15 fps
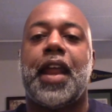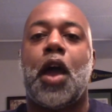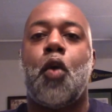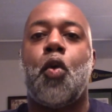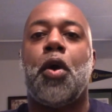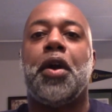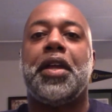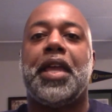I
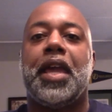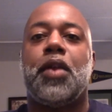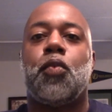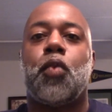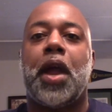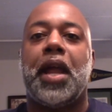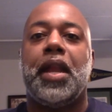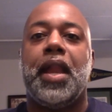work in
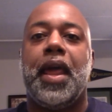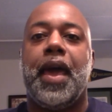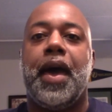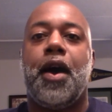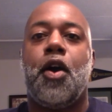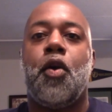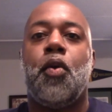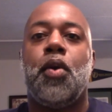right
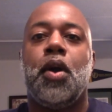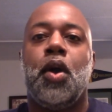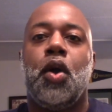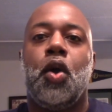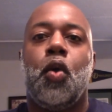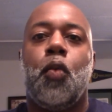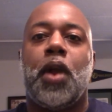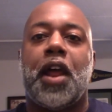now.
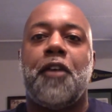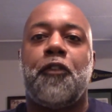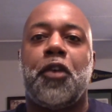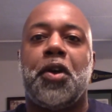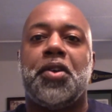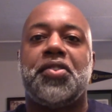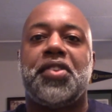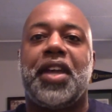When I
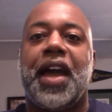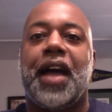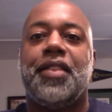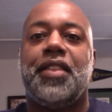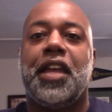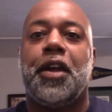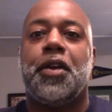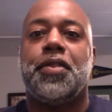first
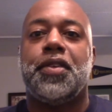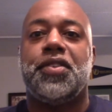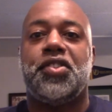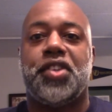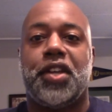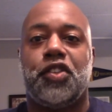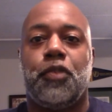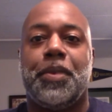got there, this
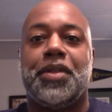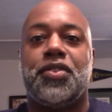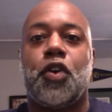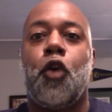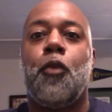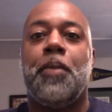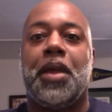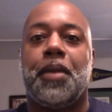gentleman
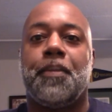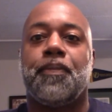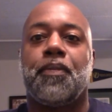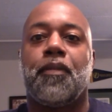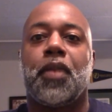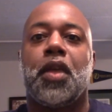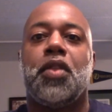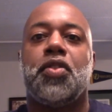told me
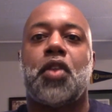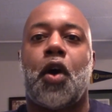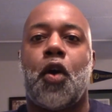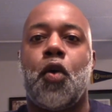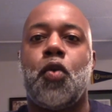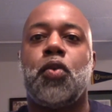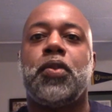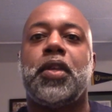the
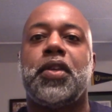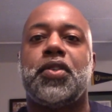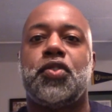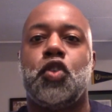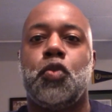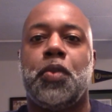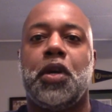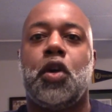only
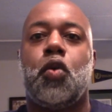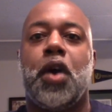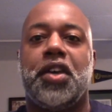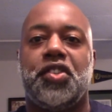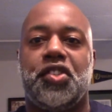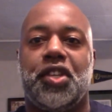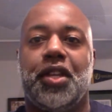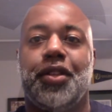stupid
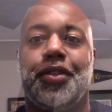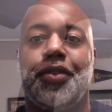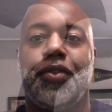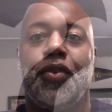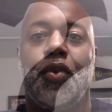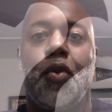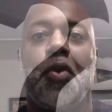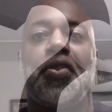question or